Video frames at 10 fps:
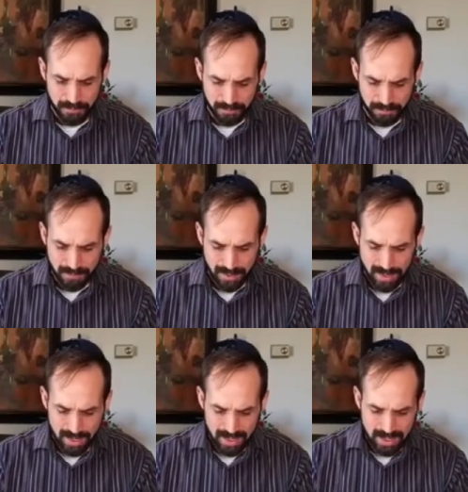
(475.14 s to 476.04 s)

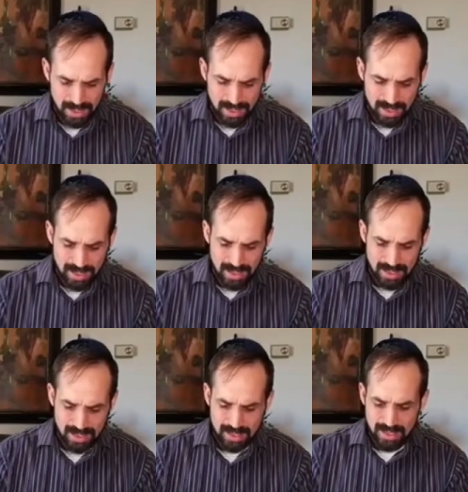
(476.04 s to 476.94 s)

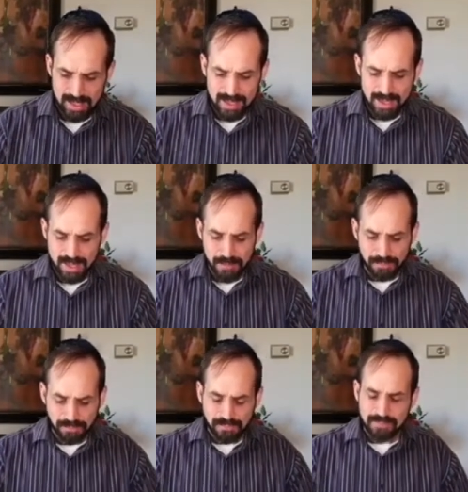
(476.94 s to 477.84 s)
Nothing is said.